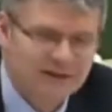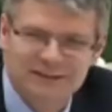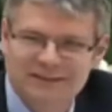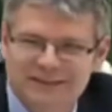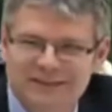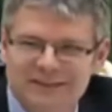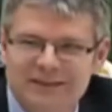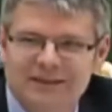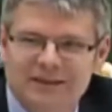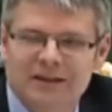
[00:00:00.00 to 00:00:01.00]

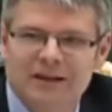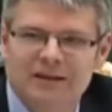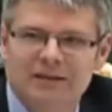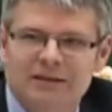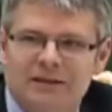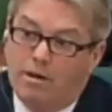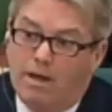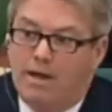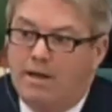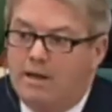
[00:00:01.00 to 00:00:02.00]
Yeah. Or,
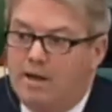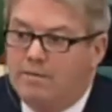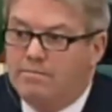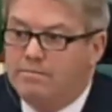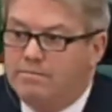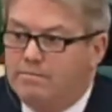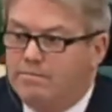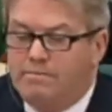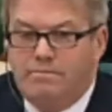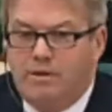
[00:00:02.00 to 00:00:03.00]

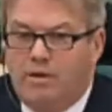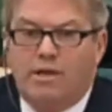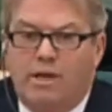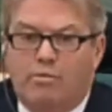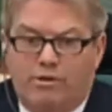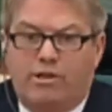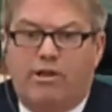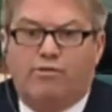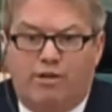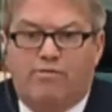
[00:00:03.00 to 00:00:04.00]
okay, what are the
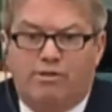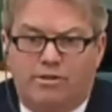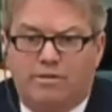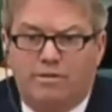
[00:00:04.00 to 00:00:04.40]
other differences?